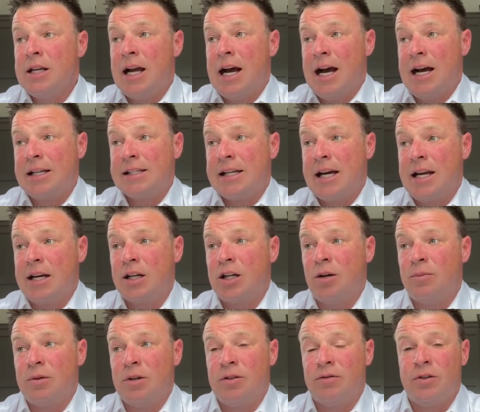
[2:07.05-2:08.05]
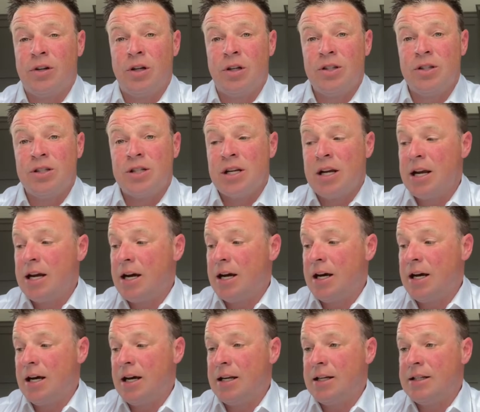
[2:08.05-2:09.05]
Has had a couple of runs,
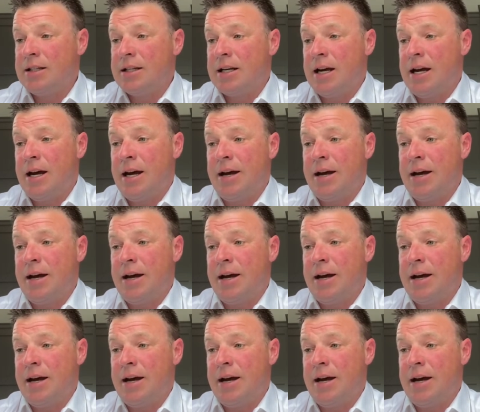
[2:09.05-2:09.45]
and